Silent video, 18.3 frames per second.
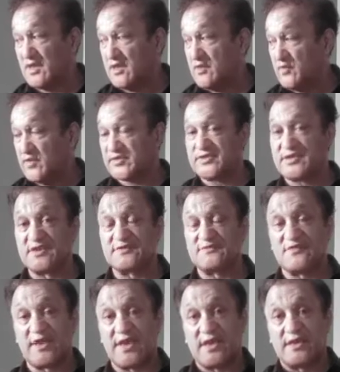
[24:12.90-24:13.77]
with this
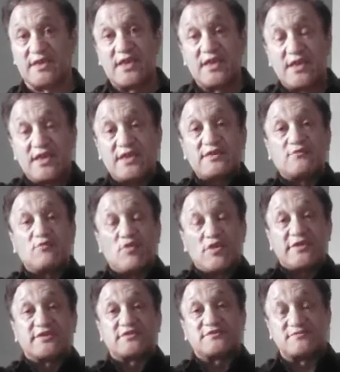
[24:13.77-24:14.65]
flag and
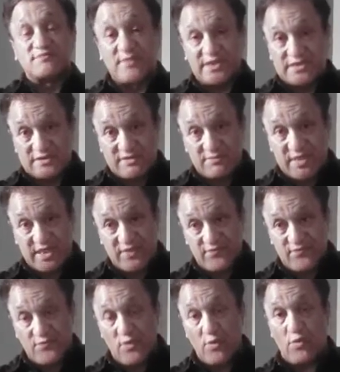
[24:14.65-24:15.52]
what it's meant to be
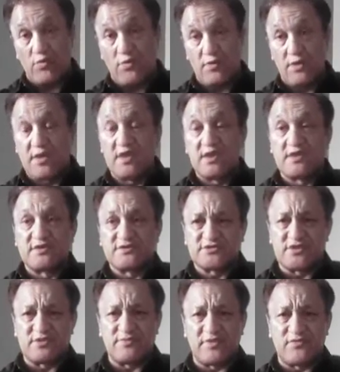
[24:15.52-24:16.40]
for.
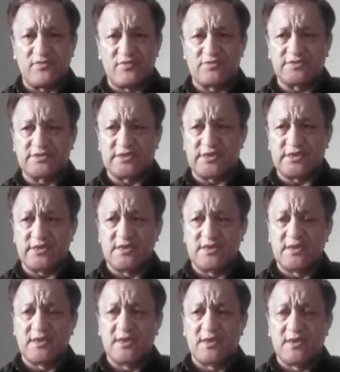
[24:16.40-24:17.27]
So before the
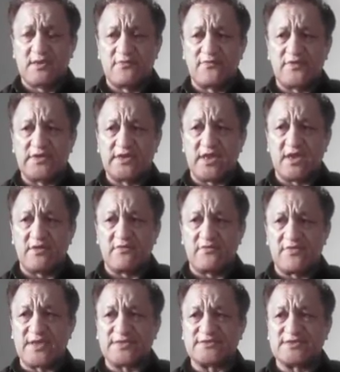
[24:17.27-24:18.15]
video
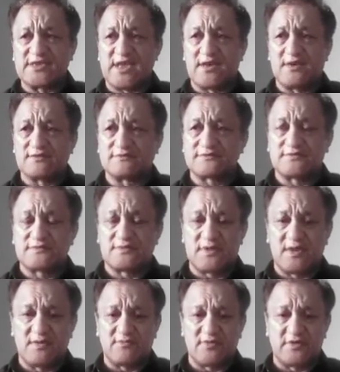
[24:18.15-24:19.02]
runs out,
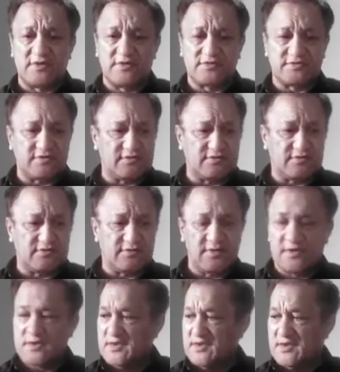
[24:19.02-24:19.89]
I'm going to
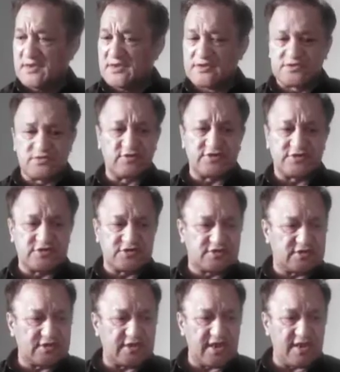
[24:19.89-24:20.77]

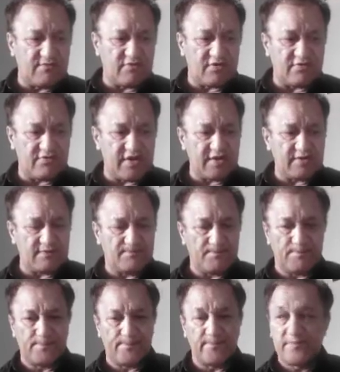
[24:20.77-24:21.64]
switch the camera around.
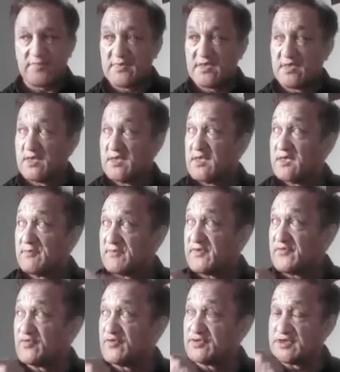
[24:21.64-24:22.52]

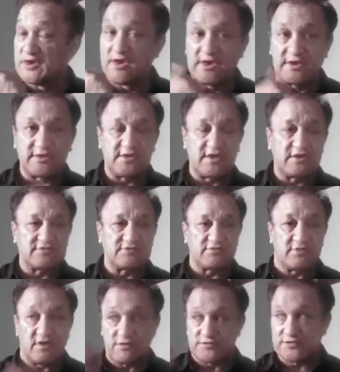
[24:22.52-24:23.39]
Before the light goes,
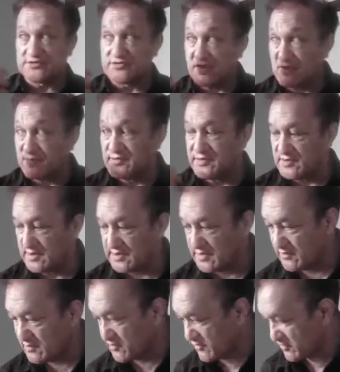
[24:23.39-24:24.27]
well, I'll just open the
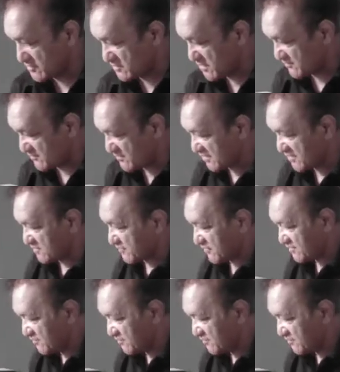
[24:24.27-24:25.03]
curtain up a little bit